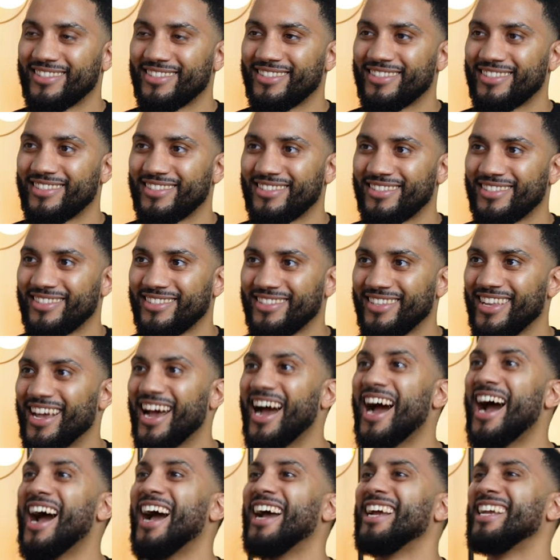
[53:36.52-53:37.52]
you now. You're a
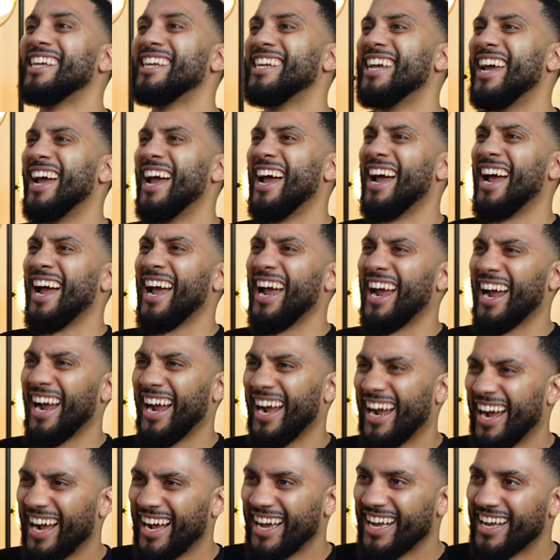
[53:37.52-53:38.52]
woman. It's